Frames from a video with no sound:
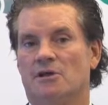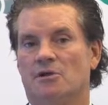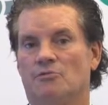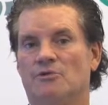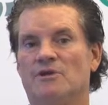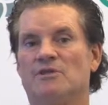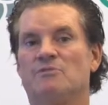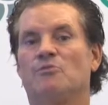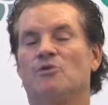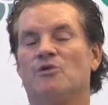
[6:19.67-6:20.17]

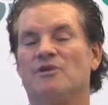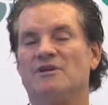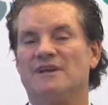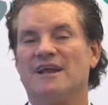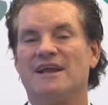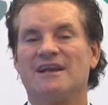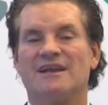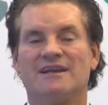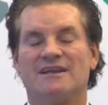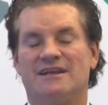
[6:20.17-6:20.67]
with more
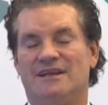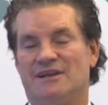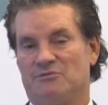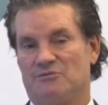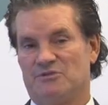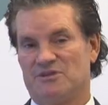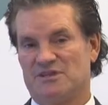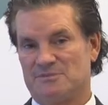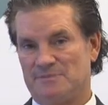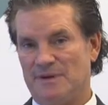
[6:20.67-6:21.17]
dignity and
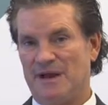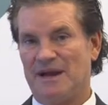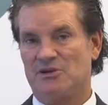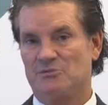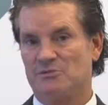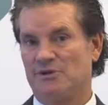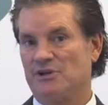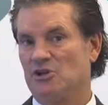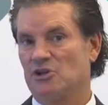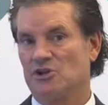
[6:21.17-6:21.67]

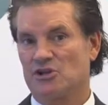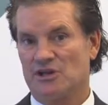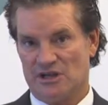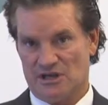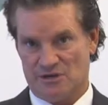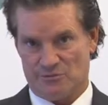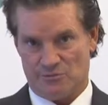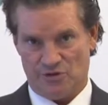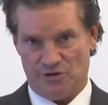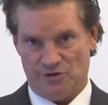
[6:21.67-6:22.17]
respect when you look a
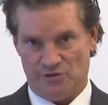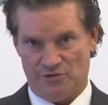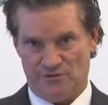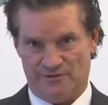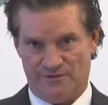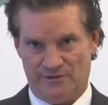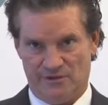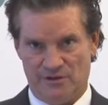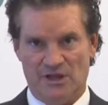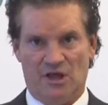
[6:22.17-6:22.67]
little more
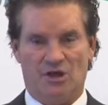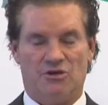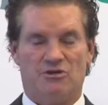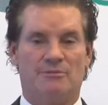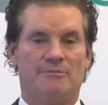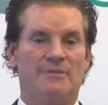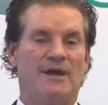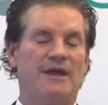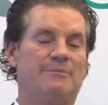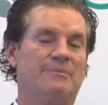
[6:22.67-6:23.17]
youthful.
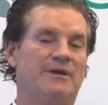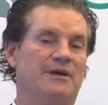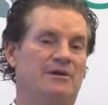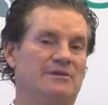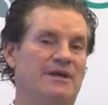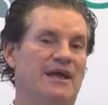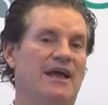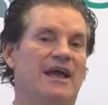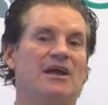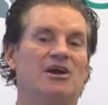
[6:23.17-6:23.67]
You may be able
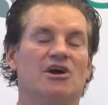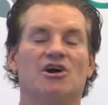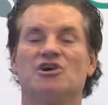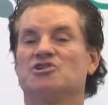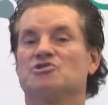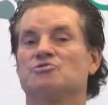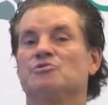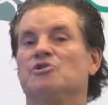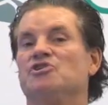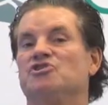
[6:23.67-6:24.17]
to hang on
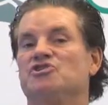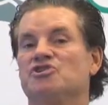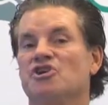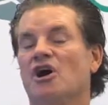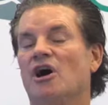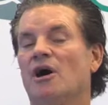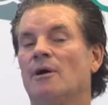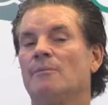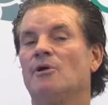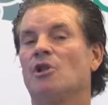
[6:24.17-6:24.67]
to a
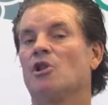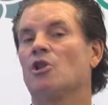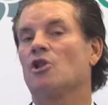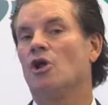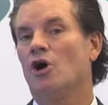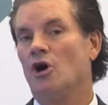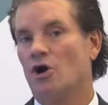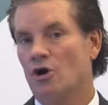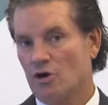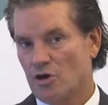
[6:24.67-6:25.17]
job
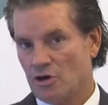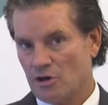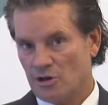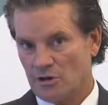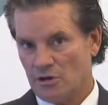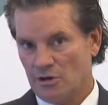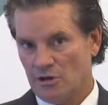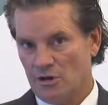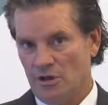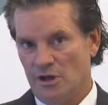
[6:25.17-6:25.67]

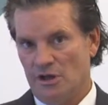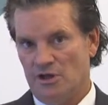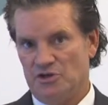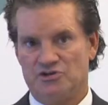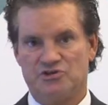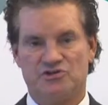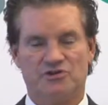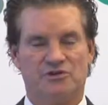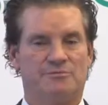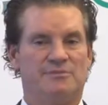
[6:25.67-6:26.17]
longer.
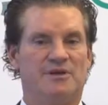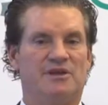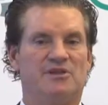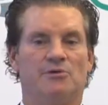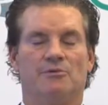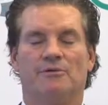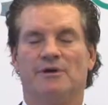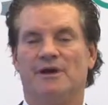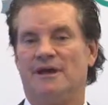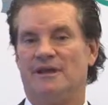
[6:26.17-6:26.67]
Shouldn't be
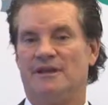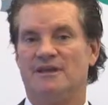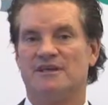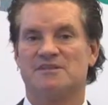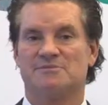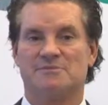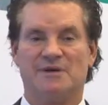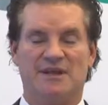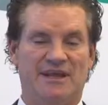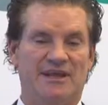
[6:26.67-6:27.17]
the way it
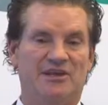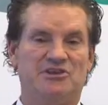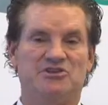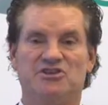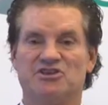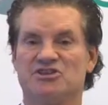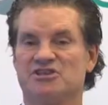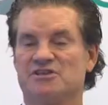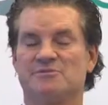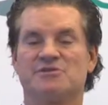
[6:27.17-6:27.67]
is, but
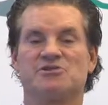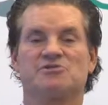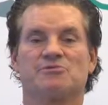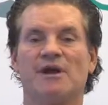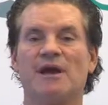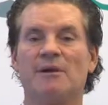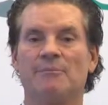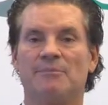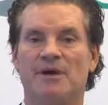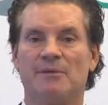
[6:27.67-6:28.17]
ageism is
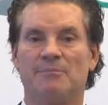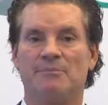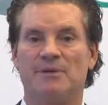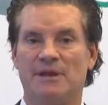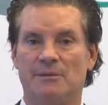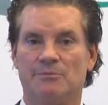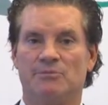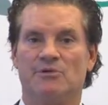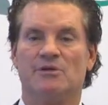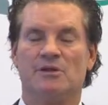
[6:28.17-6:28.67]
rampant.
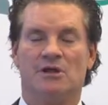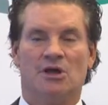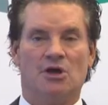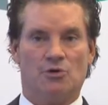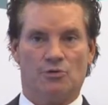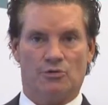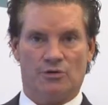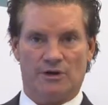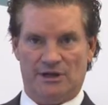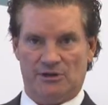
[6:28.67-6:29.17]
People
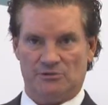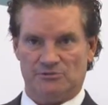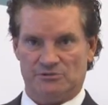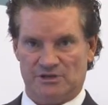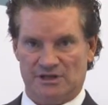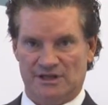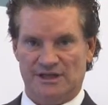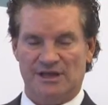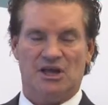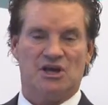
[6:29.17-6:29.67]
who are
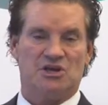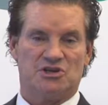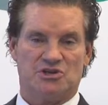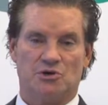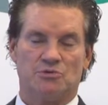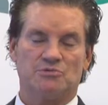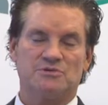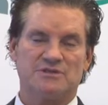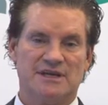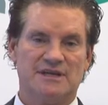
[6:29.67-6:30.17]
elderly
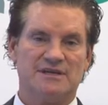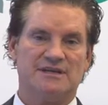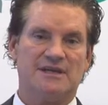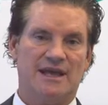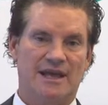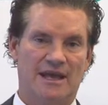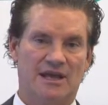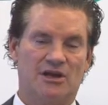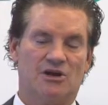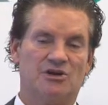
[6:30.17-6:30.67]
don't tend to
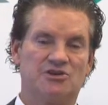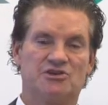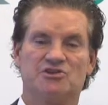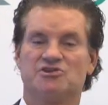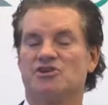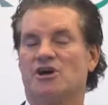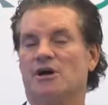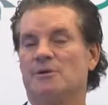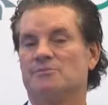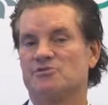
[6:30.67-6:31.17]
hang on to
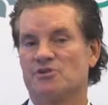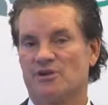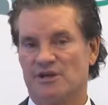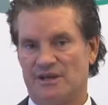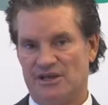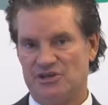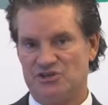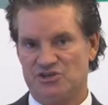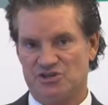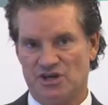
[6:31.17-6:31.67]
jobs or
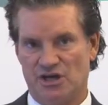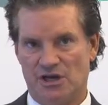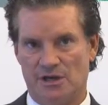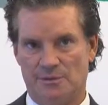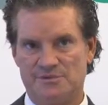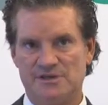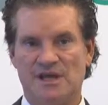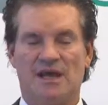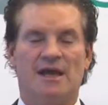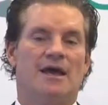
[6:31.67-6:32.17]
get
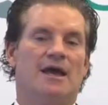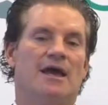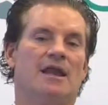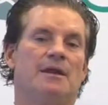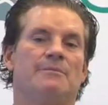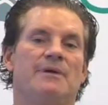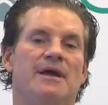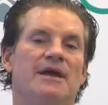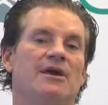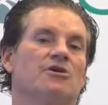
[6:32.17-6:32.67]
jobs. And
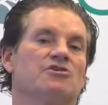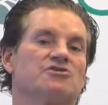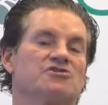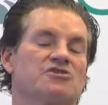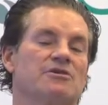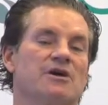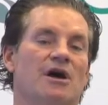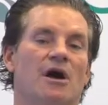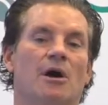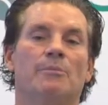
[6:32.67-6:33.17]
it may
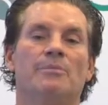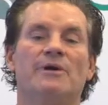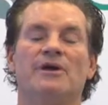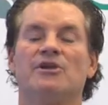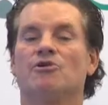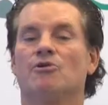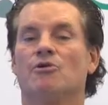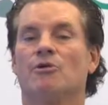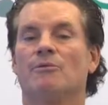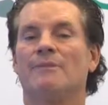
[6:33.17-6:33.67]
also help in
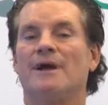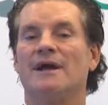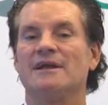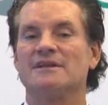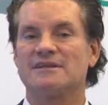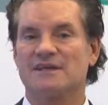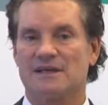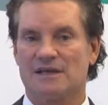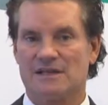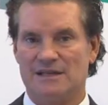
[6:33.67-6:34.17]
your
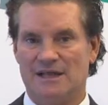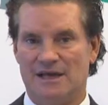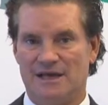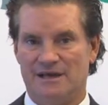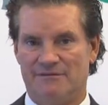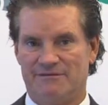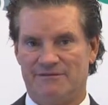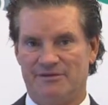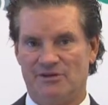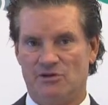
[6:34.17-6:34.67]
romantic
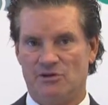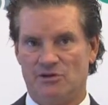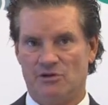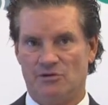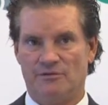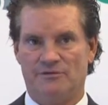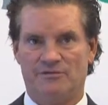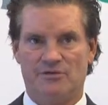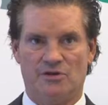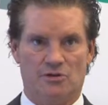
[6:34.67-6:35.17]
life. You
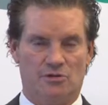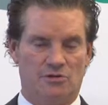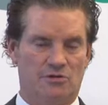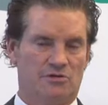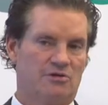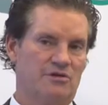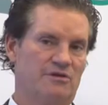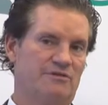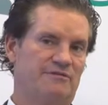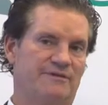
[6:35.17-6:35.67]
know, if you
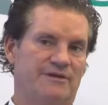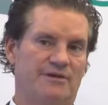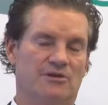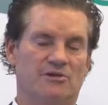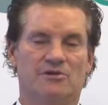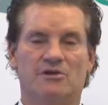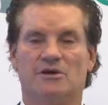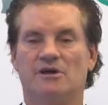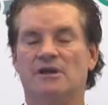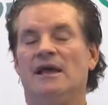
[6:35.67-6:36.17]
look good,
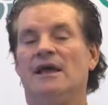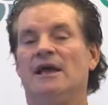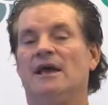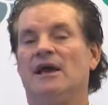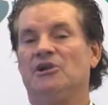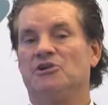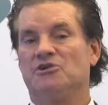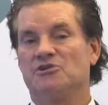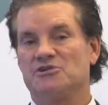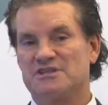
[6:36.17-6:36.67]
feel good,
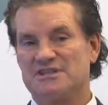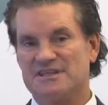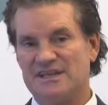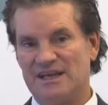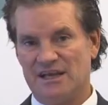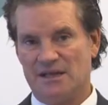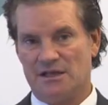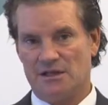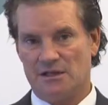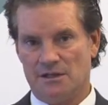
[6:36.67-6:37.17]
and you're
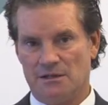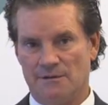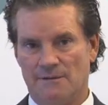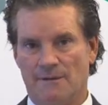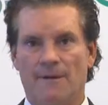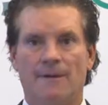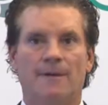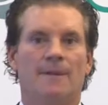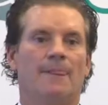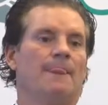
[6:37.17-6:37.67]
single,
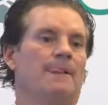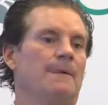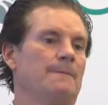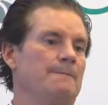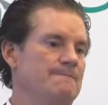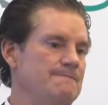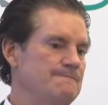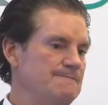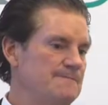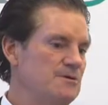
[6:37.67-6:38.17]

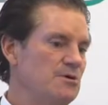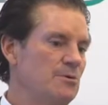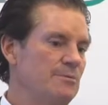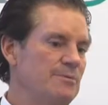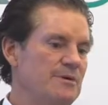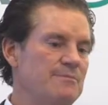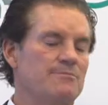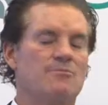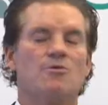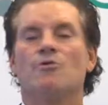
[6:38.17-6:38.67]
you'll
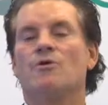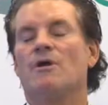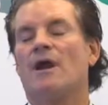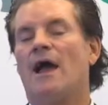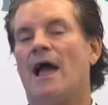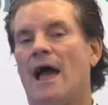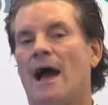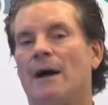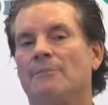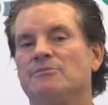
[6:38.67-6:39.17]
be more
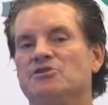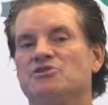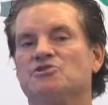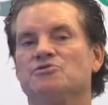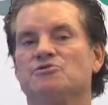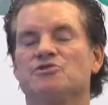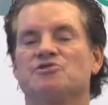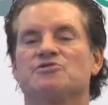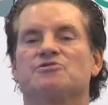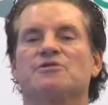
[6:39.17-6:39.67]
apt
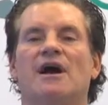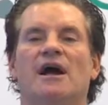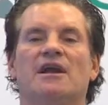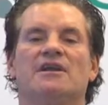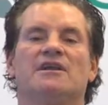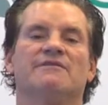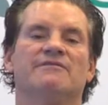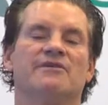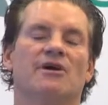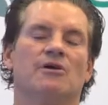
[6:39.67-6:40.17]
to
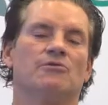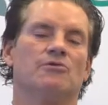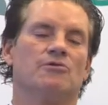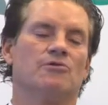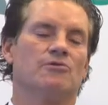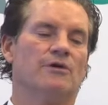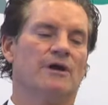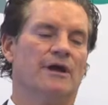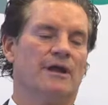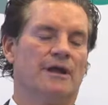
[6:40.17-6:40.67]
attract an
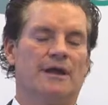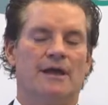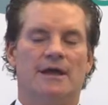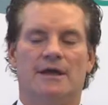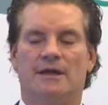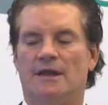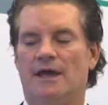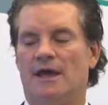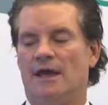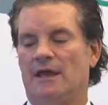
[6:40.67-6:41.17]
outgoing
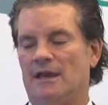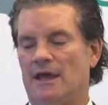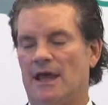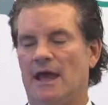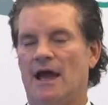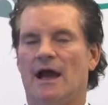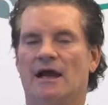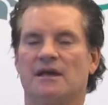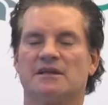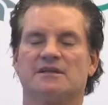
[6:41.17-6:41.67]
and
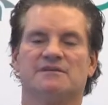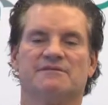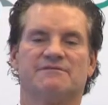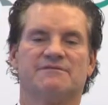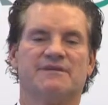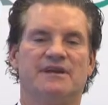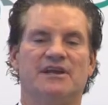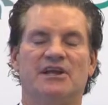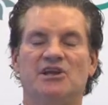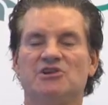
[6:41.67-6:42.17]
active
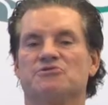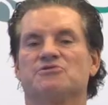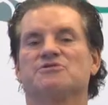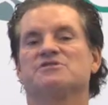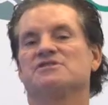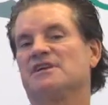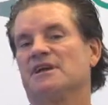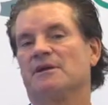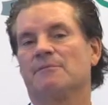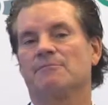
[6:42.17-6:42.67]
and
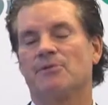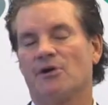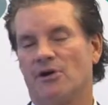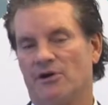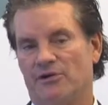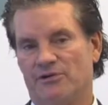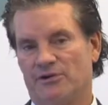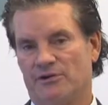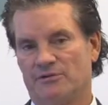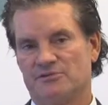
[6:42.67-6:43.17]
interesting
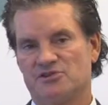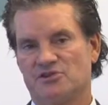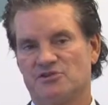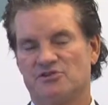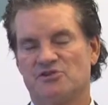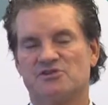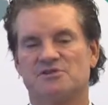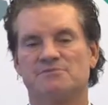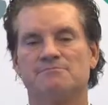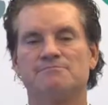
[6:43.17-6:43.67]
partner. So
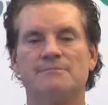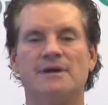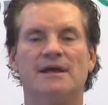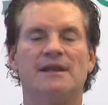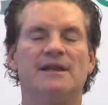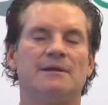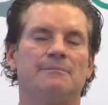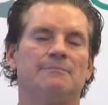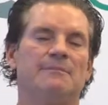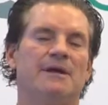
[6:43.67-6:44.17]
there's
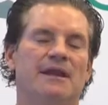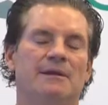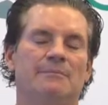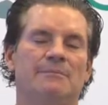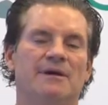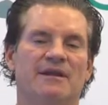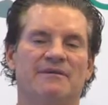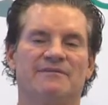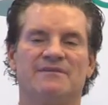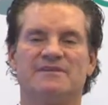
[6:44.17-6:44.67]
many, many
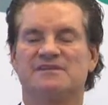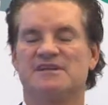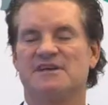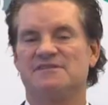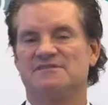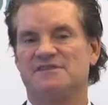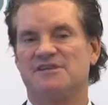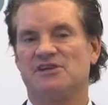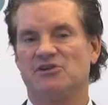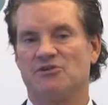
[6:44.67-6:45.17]
benefits
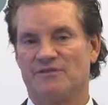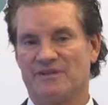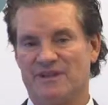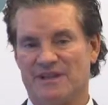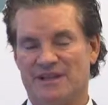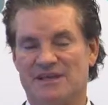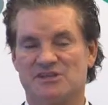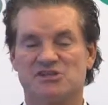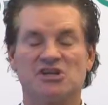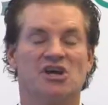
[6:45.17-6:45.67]
I've seen over the
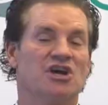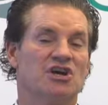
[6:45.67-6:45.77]
last